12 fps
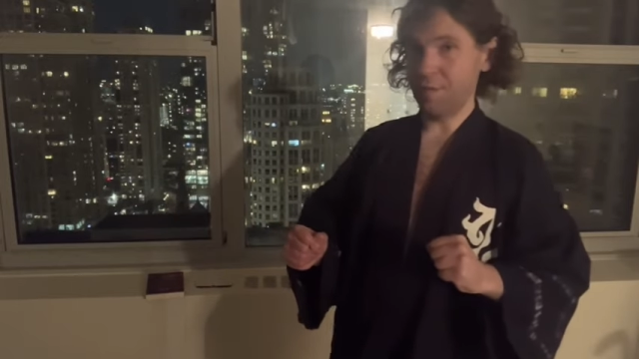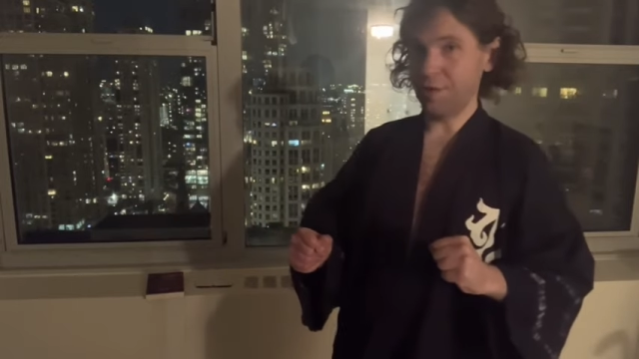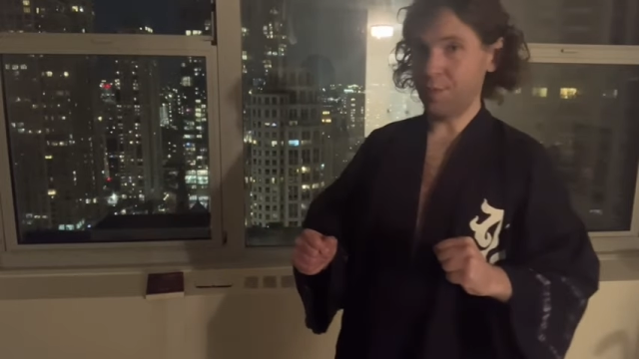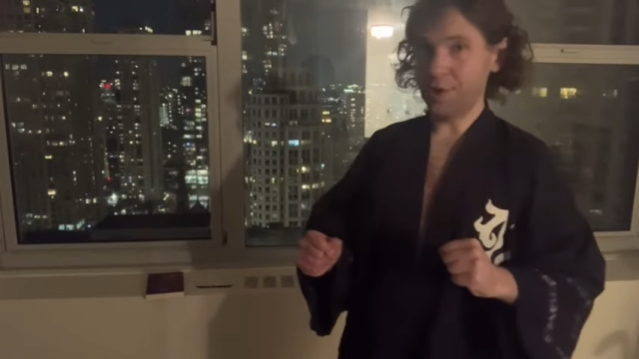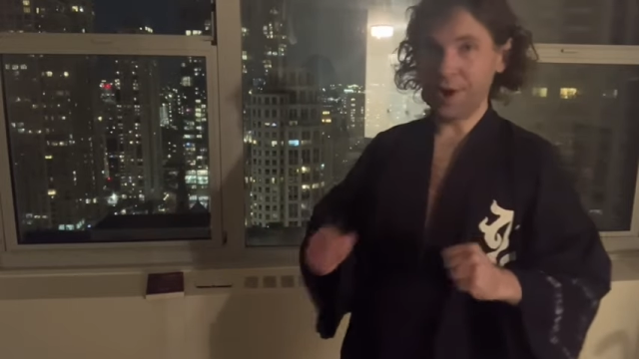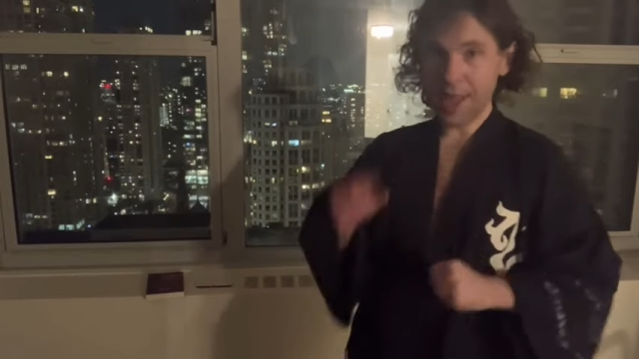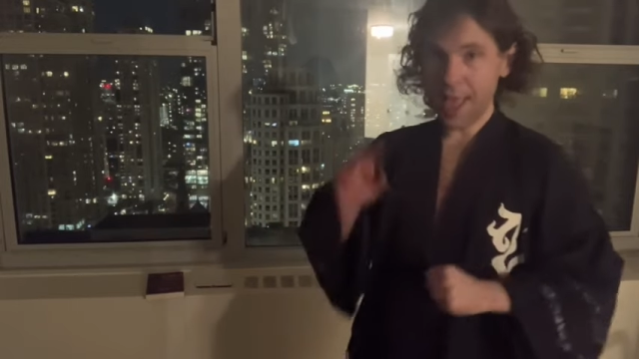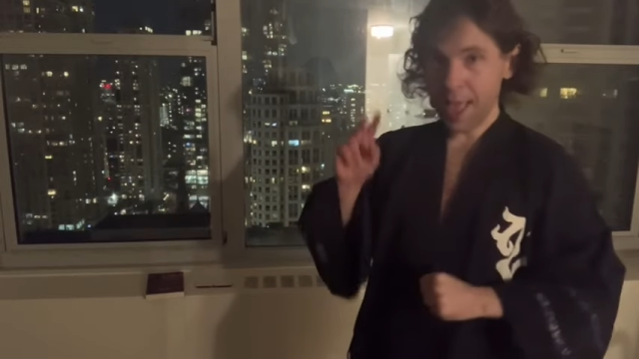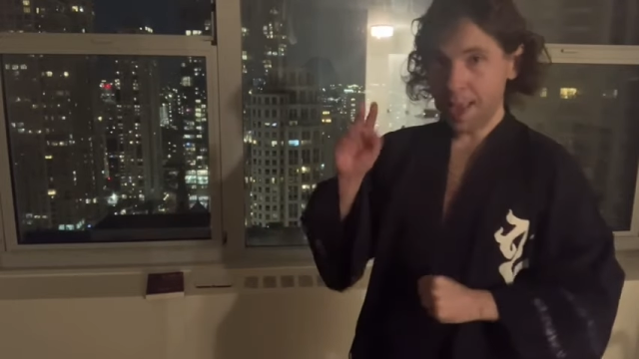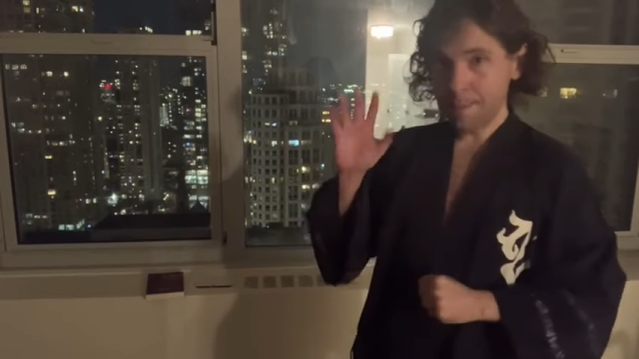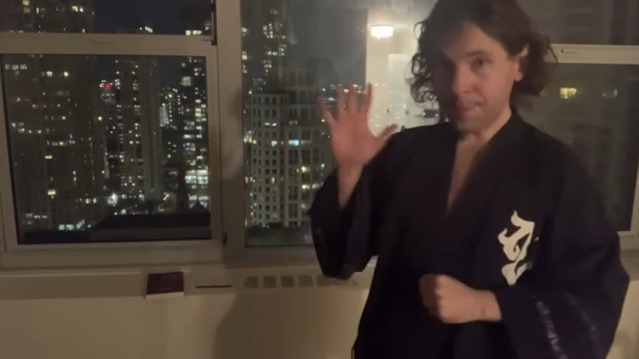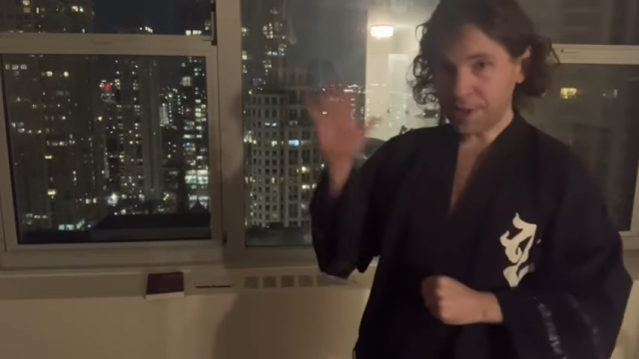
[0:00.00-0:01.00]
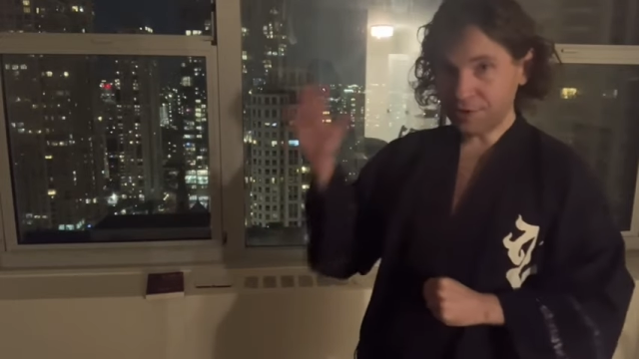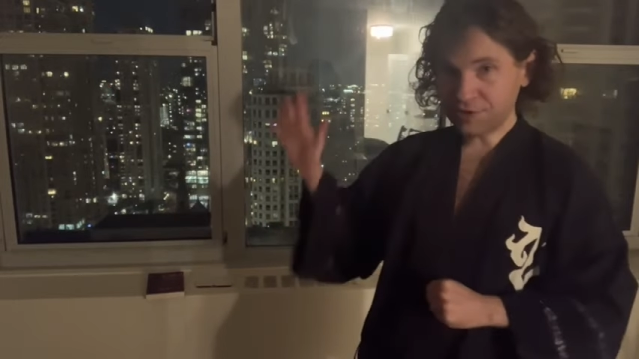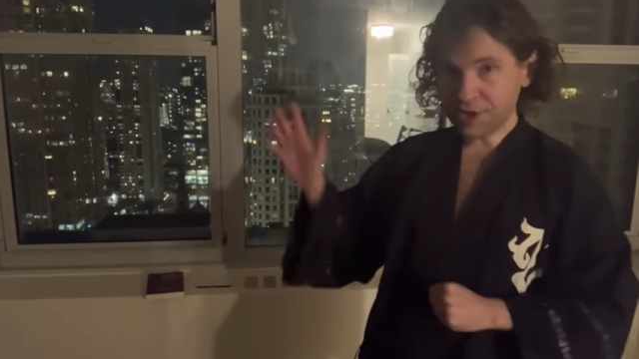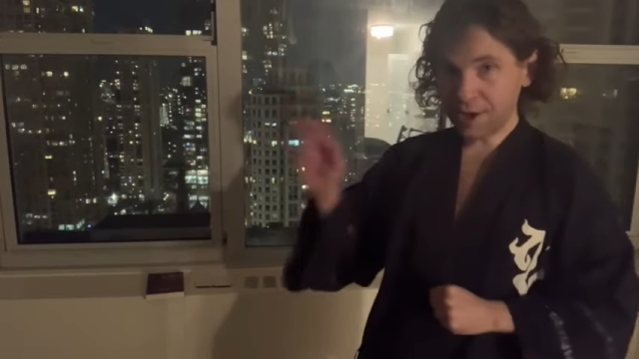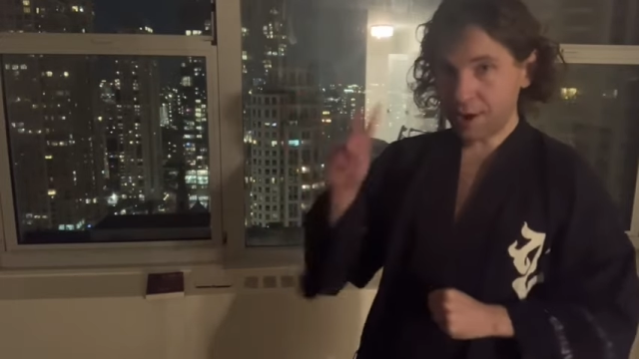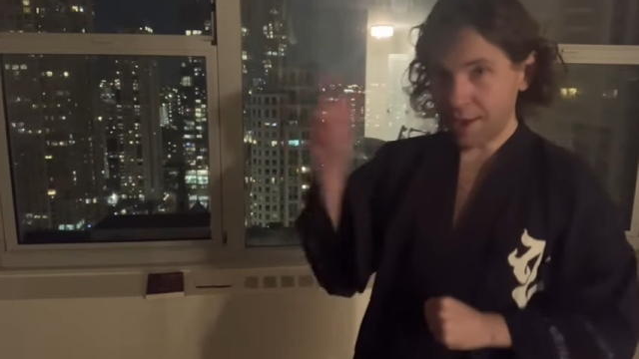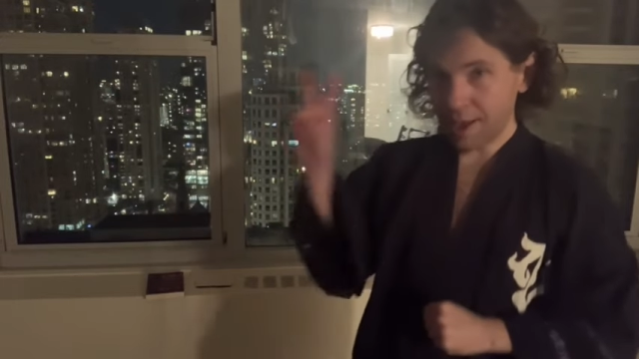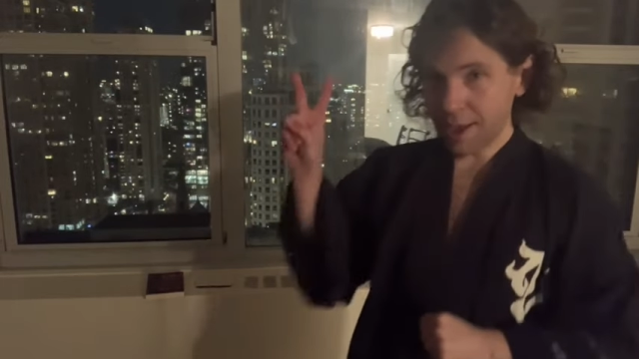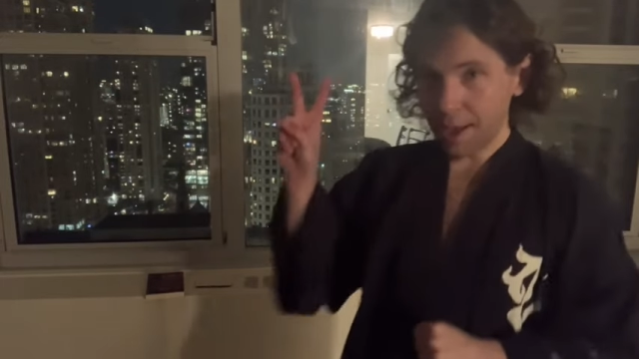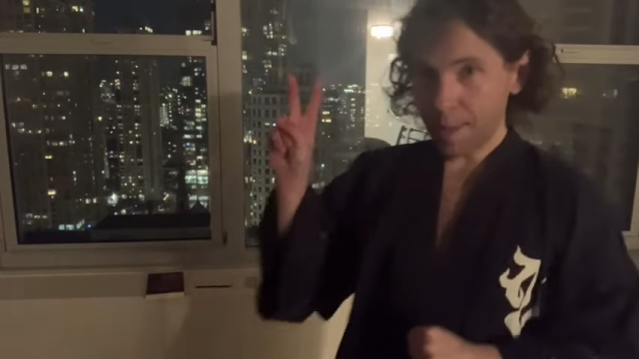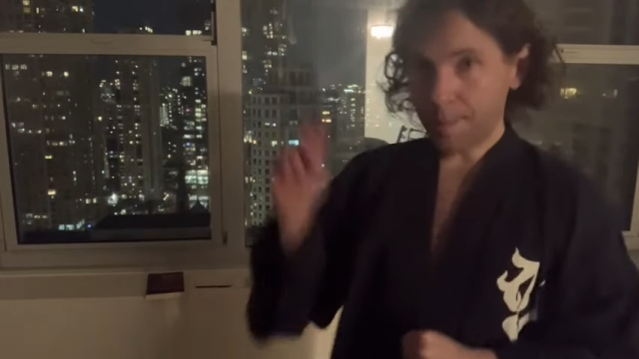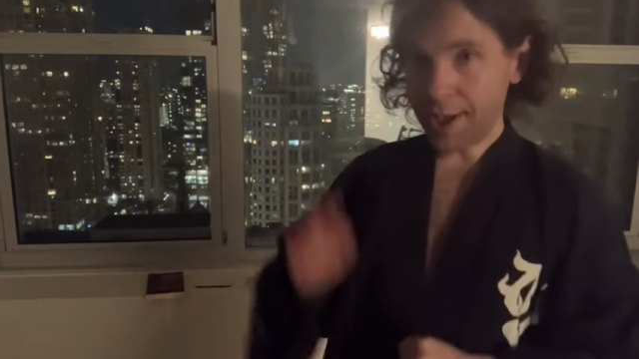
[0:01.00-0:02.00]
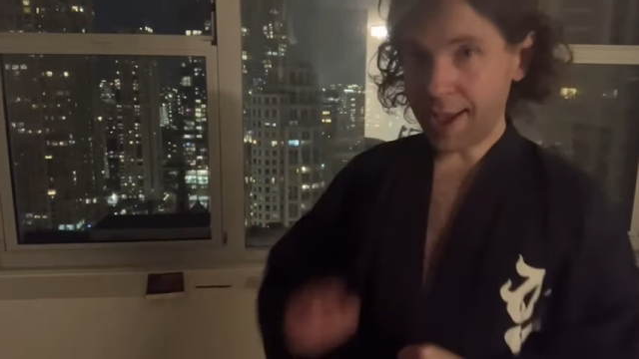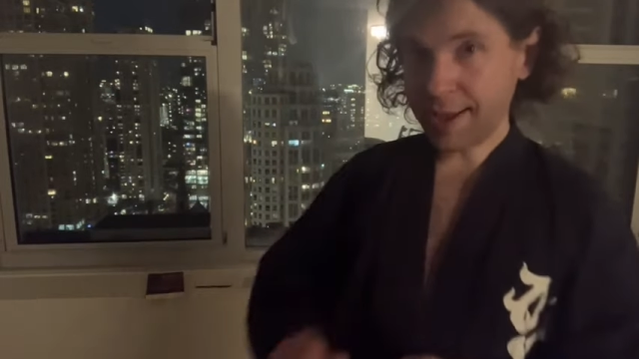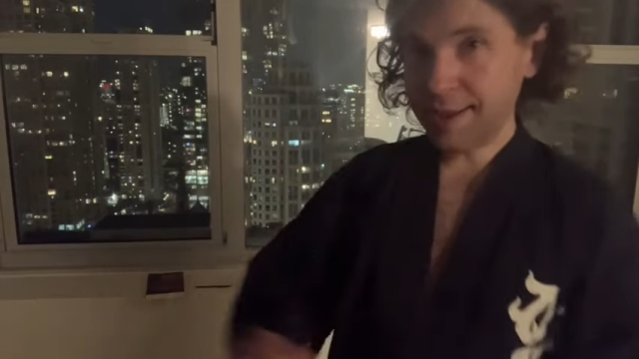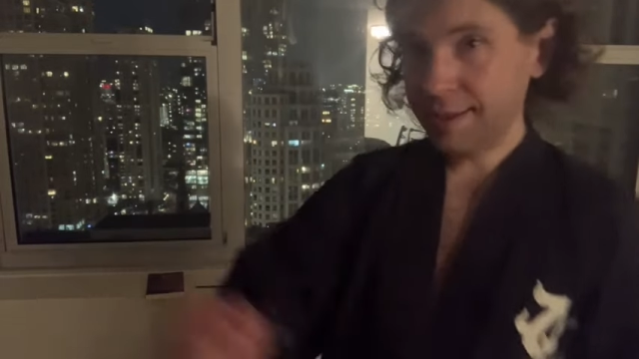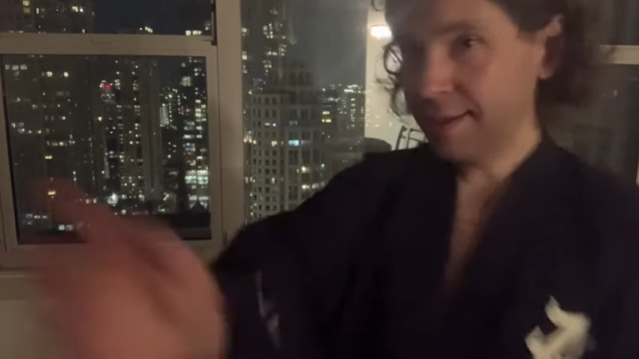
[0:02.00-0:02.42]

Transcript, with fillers: everybody. Peace out. Bye.